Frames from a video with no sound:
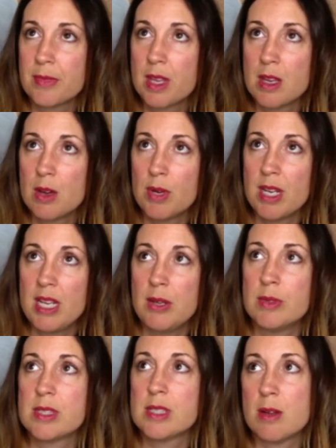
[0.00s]
when he
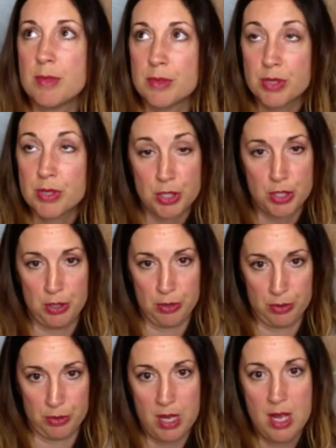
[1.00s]
was almost
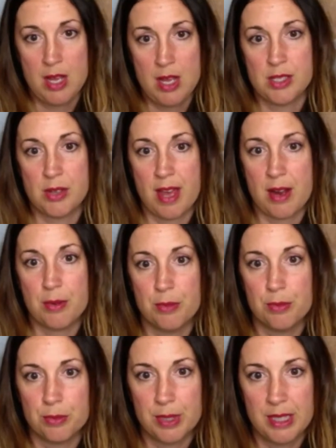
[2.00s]
2. So that
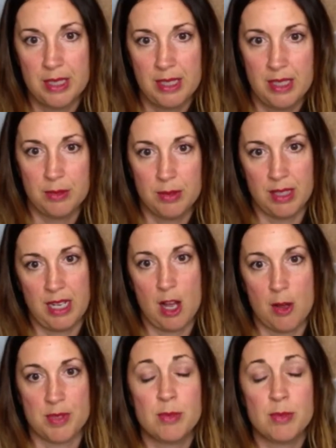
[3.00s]
really, really helped.